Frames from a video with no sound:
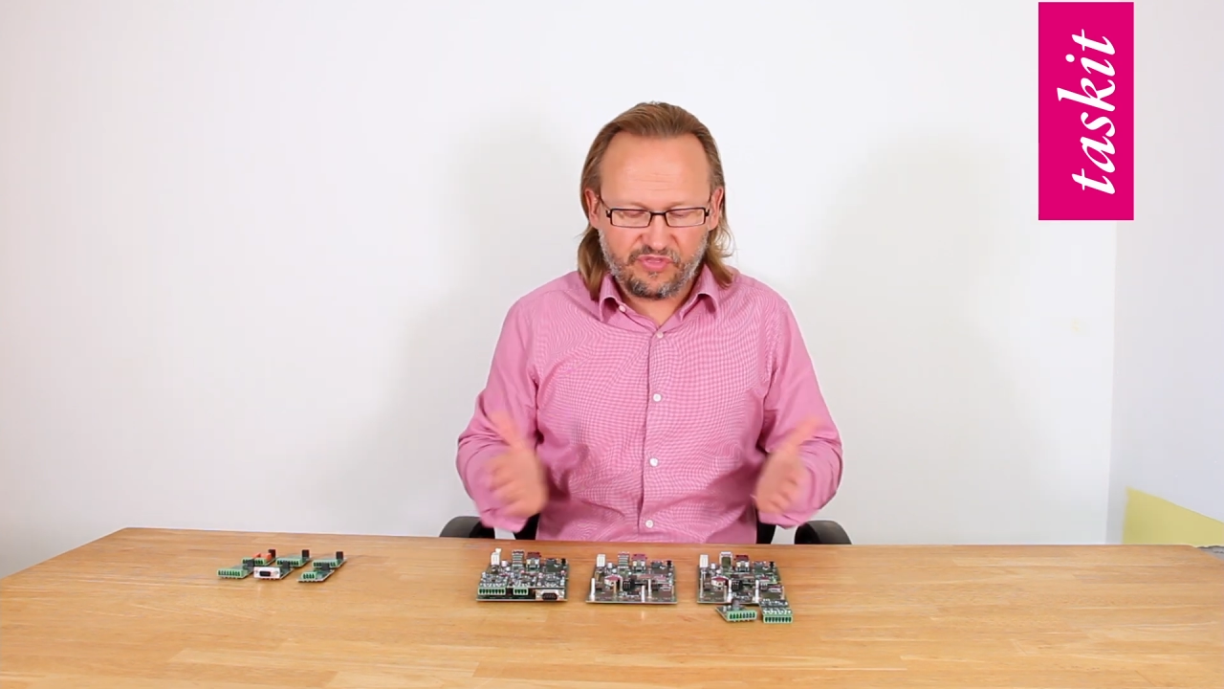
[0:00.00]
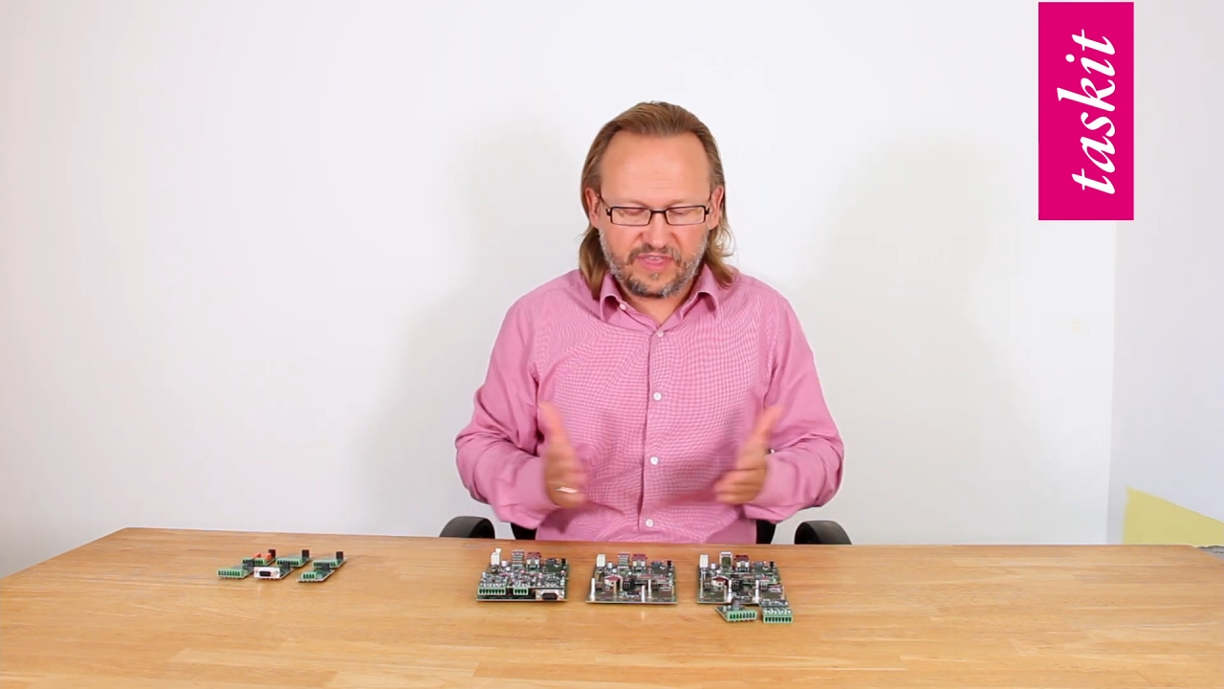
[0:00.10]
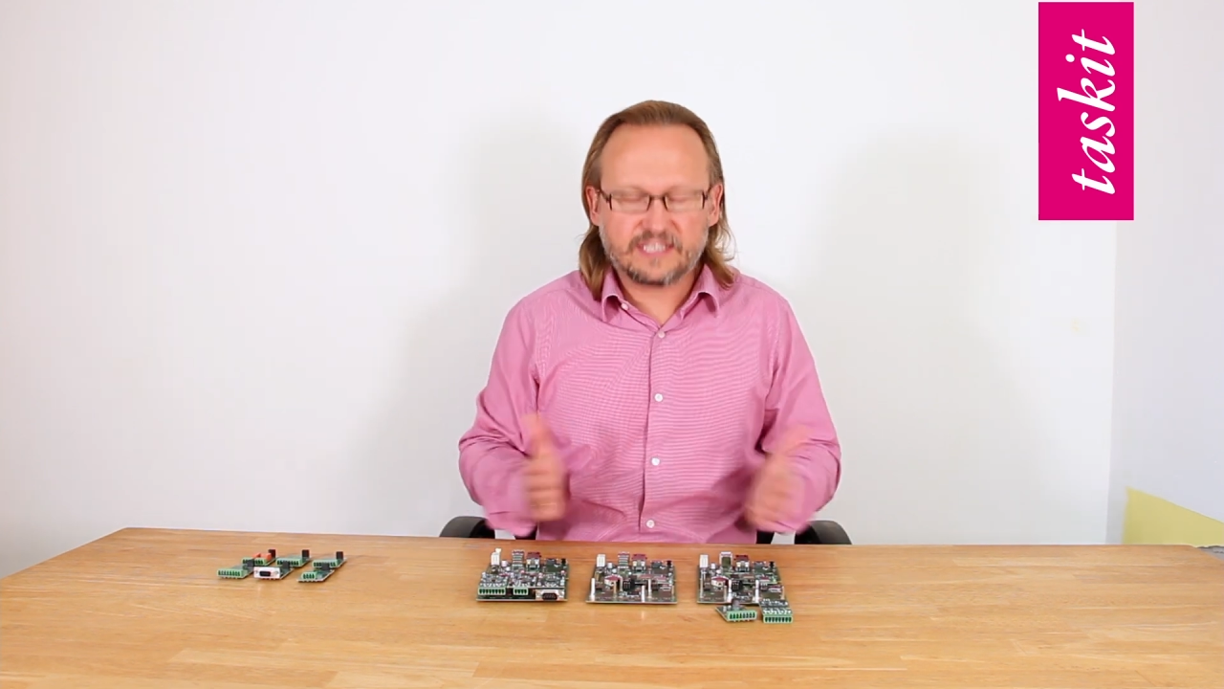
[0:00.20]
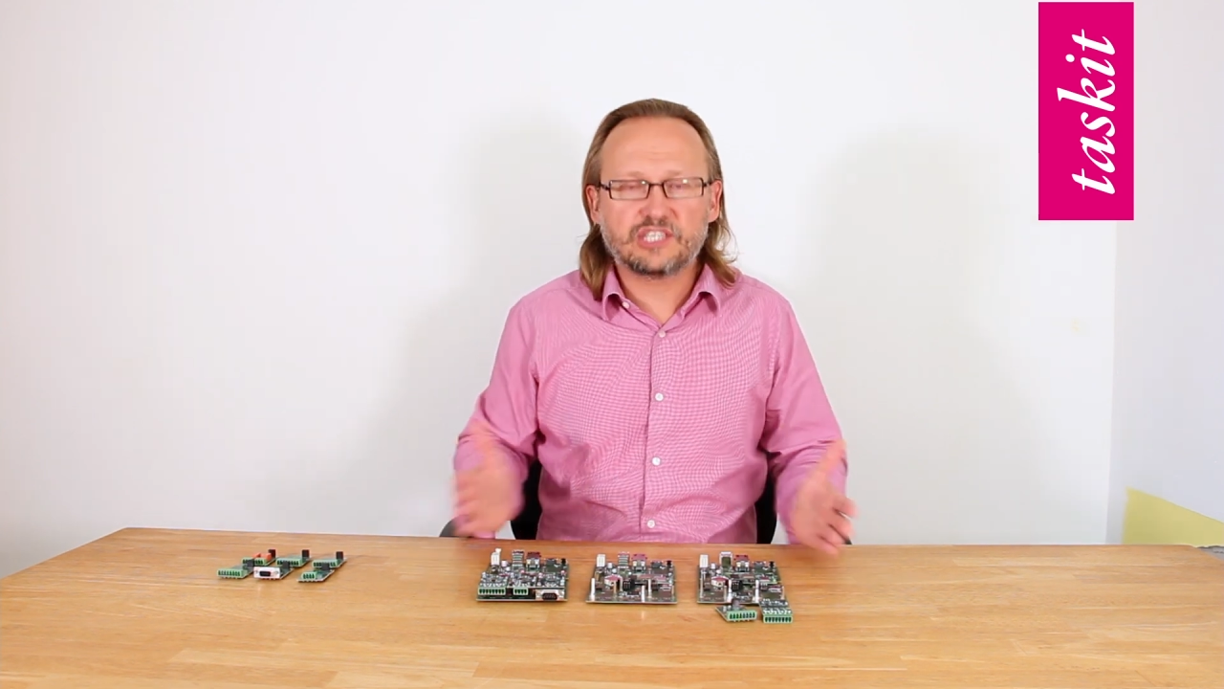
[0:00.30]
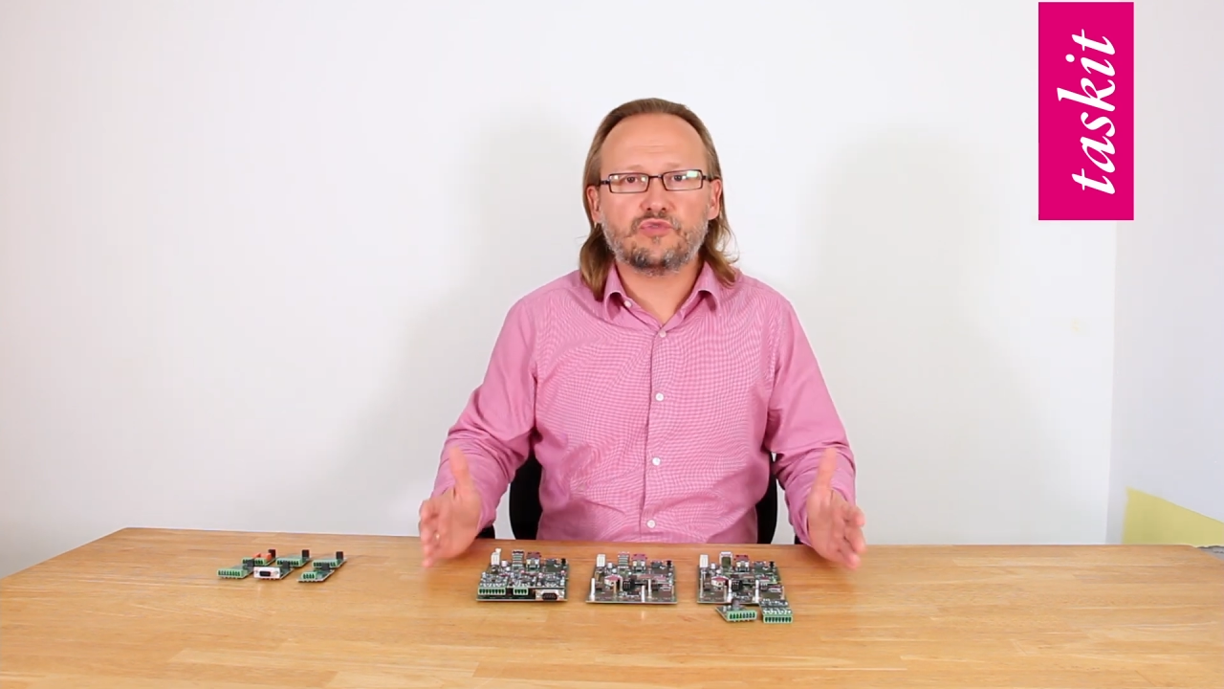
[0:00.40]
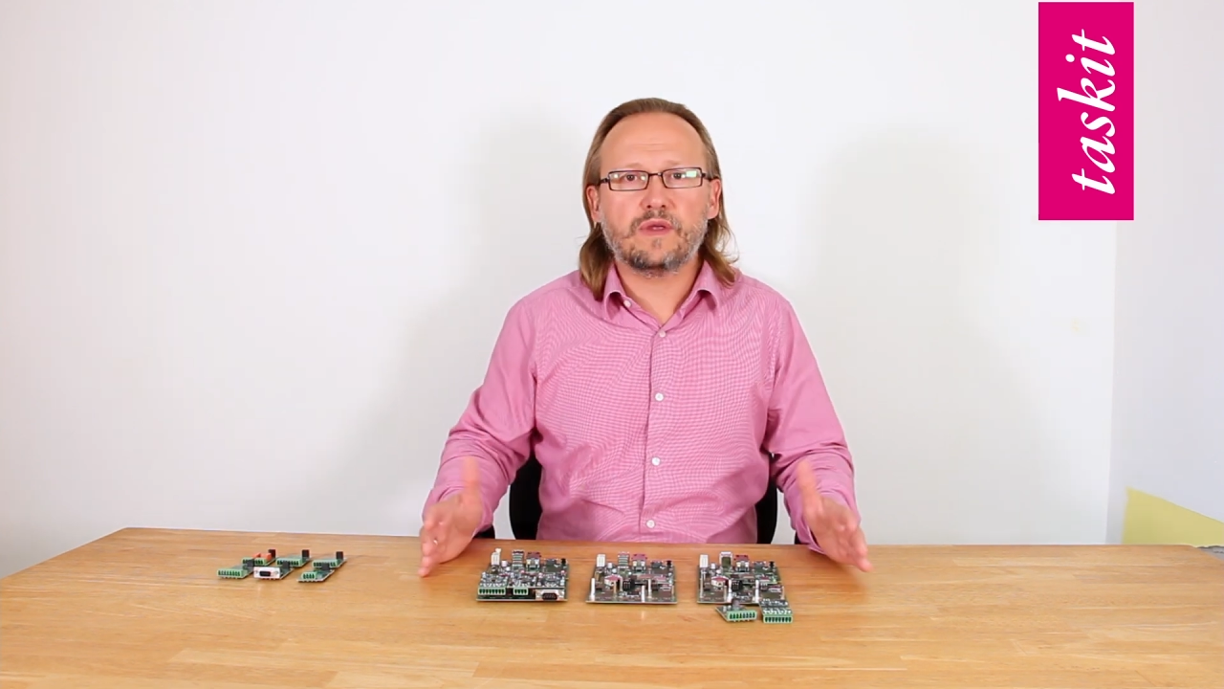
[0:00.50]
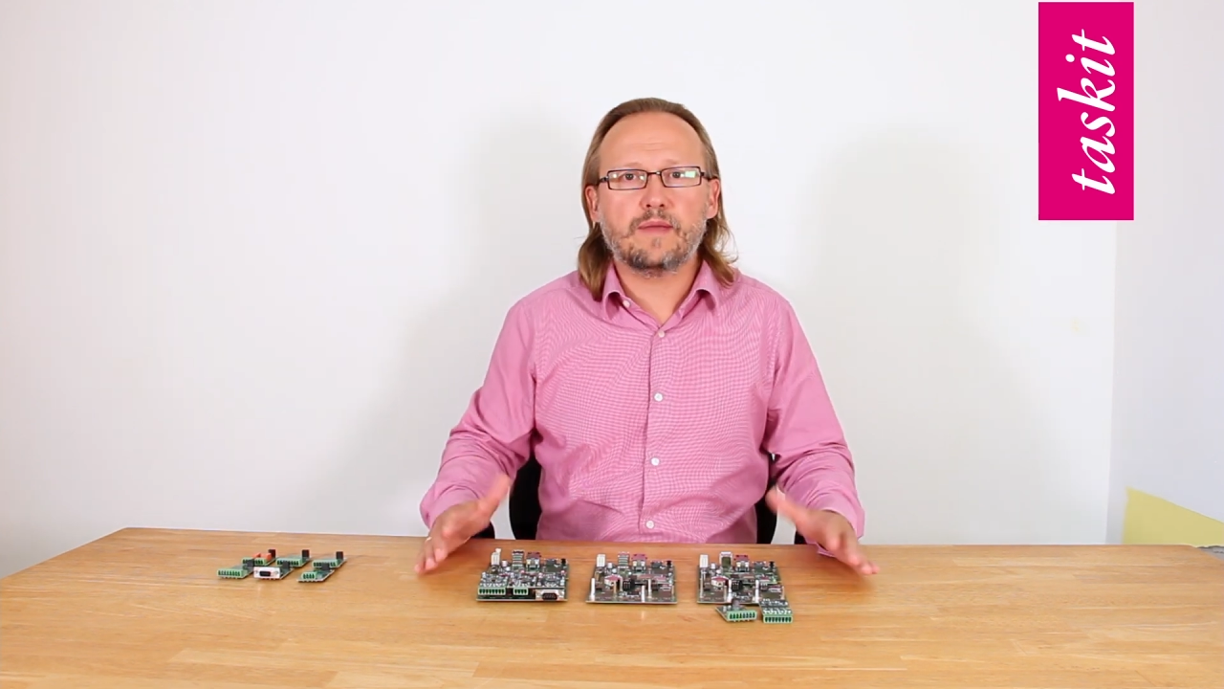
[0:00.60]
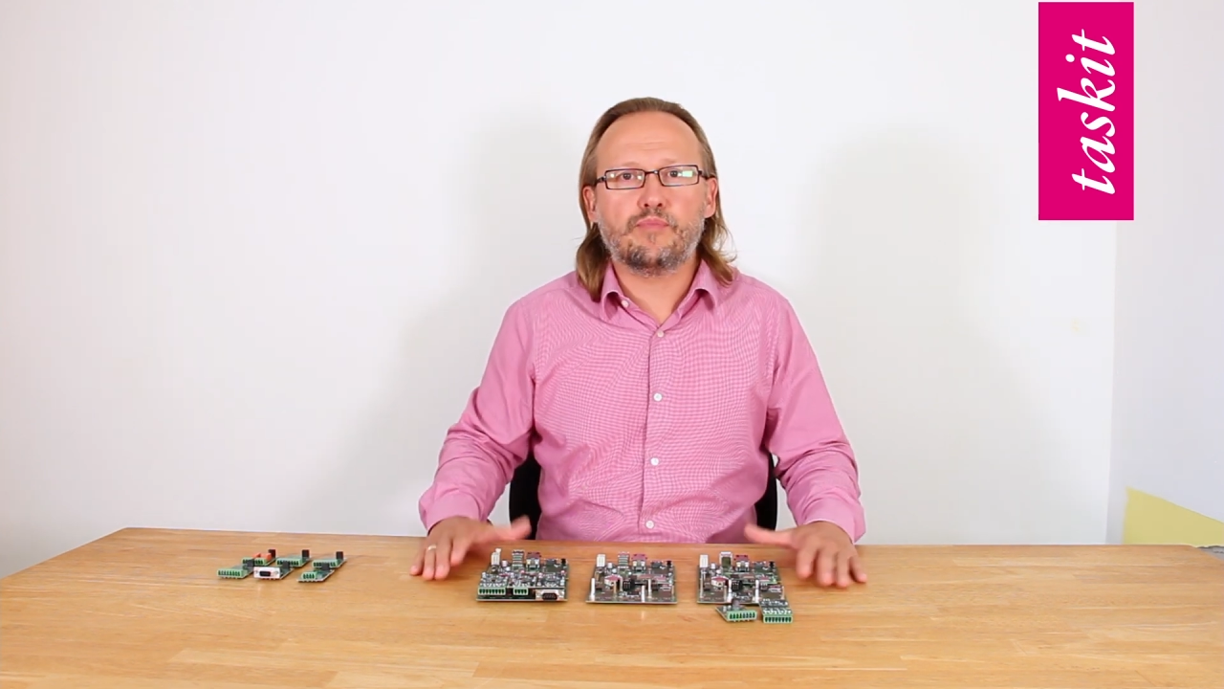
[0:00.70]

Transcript: these three